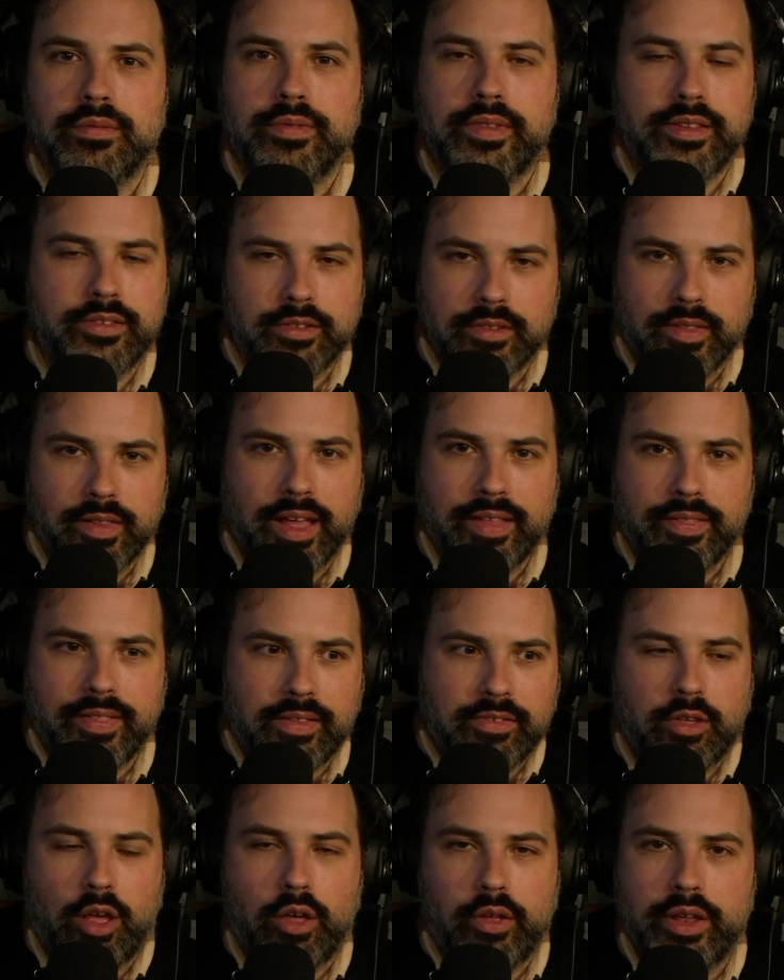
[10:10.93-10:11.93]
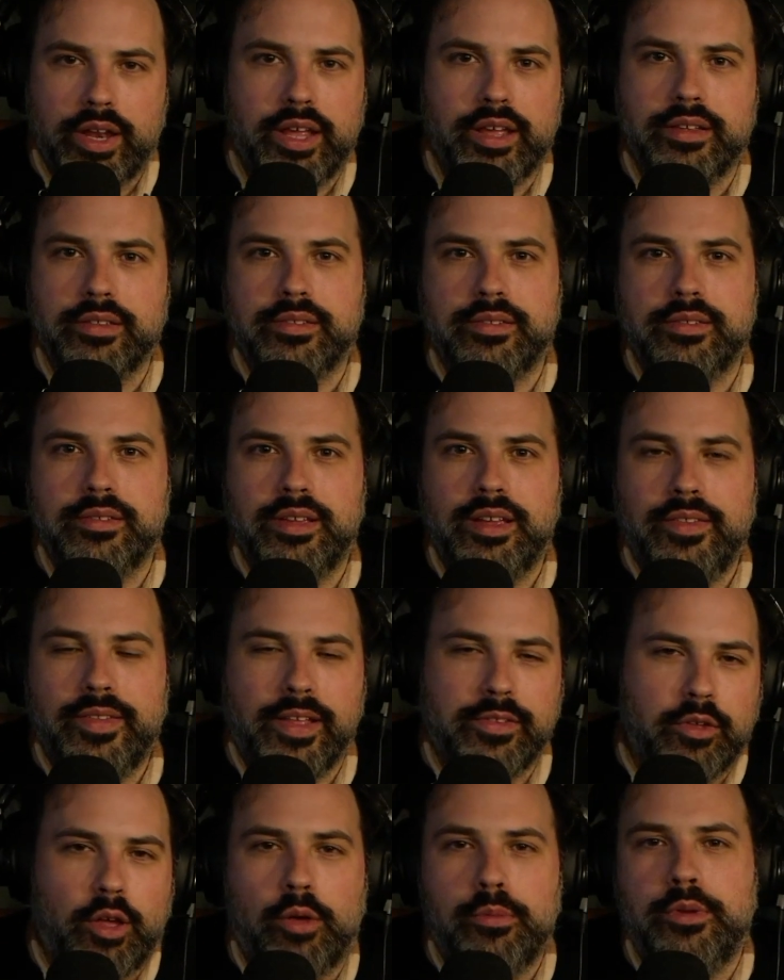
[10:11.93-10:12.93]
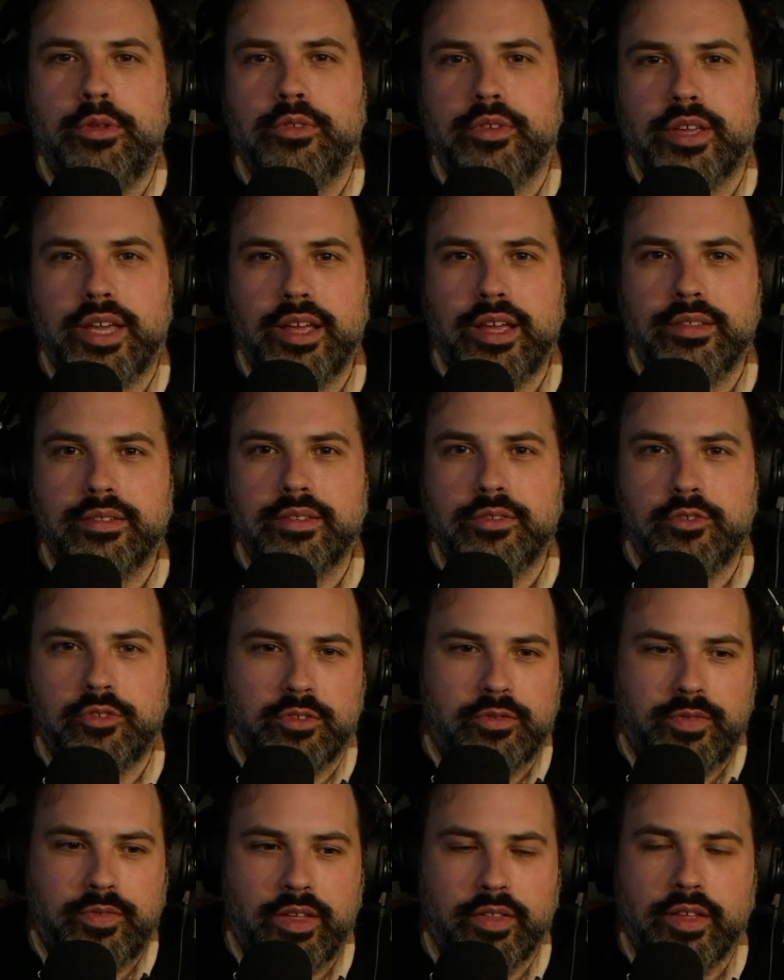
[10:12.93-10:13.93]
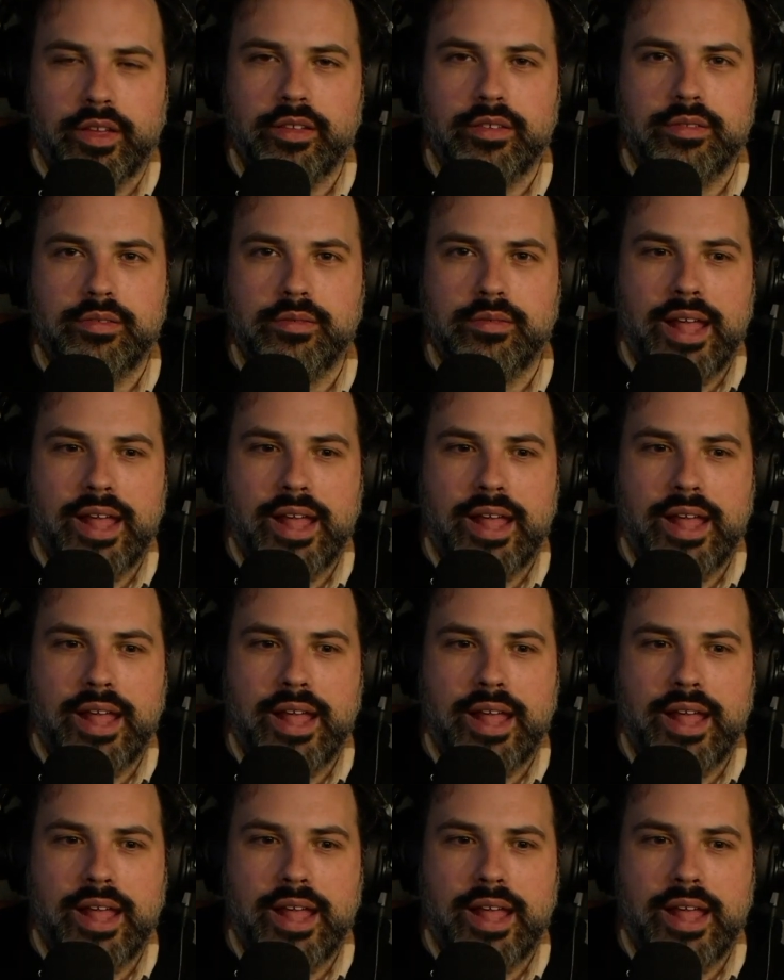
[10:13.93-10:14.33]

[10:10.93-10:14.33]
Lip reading: This is like, that's all it is. That's all music is. It's just feelings.